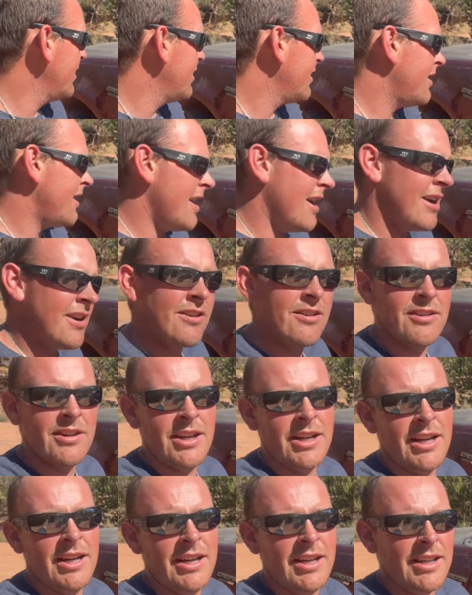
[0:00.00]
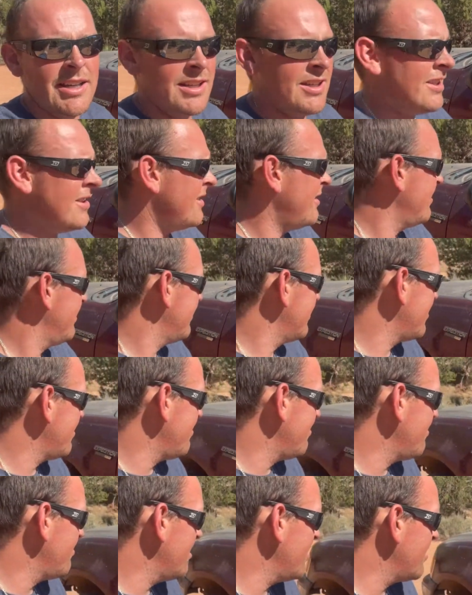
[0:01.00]
Now, in
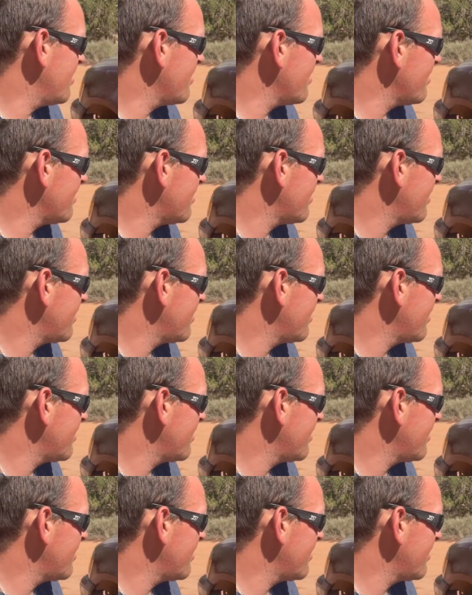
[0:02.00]
2 years?